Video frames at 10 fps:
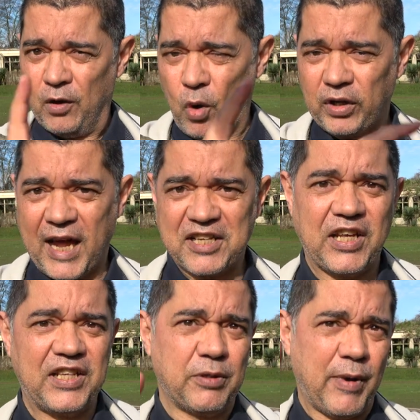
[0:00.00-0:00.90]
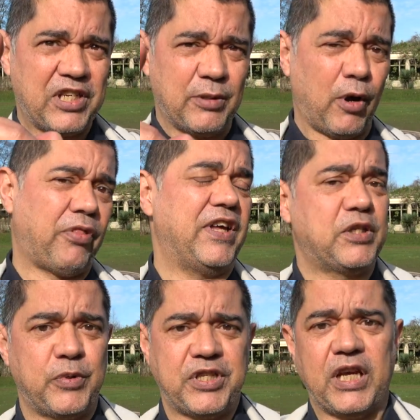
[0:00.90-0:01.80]
one last thing to mention about this
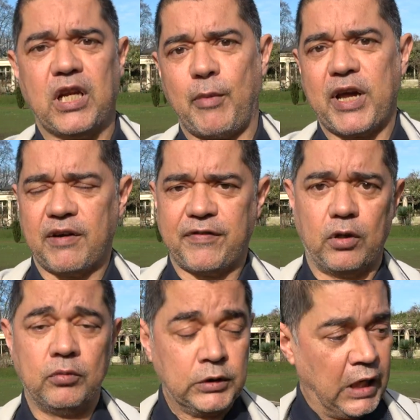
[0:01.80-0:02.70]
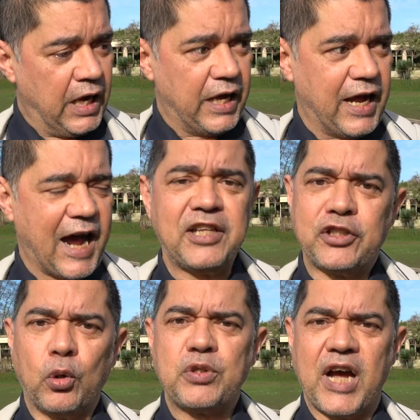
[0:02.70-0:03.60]
particular microphone, uh, I
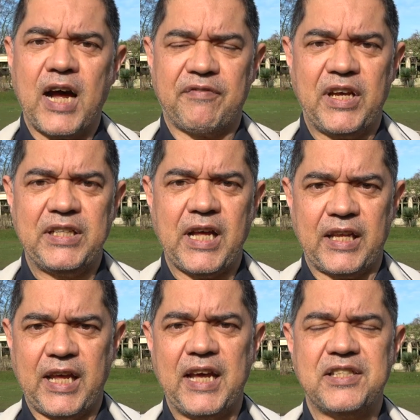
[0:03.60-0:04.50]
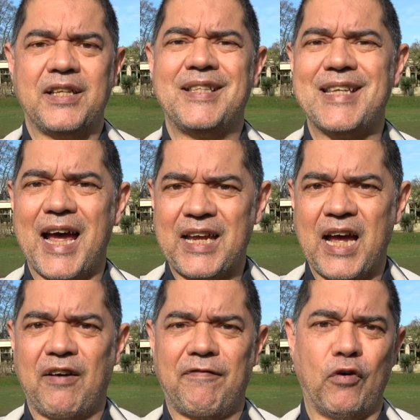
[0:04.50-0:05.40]
don't have dedicated dead
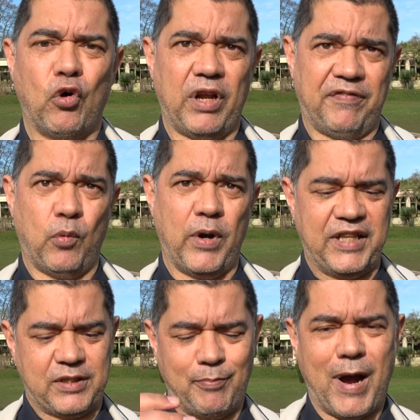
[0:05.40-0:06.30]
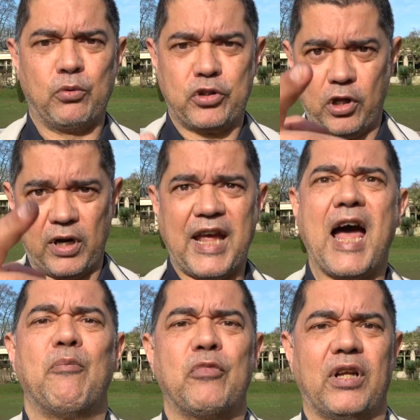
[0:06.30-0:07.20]
cat for it for when it's mounted on a
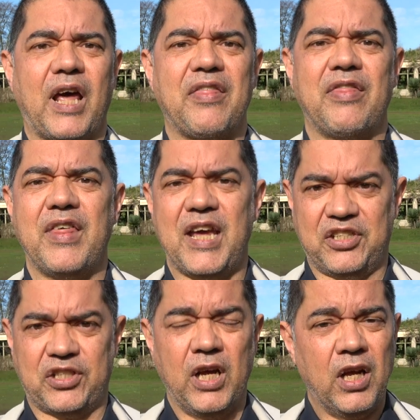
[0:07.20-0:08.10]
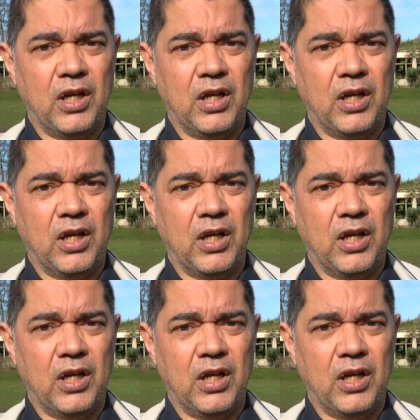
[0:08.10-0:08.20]
camera like this.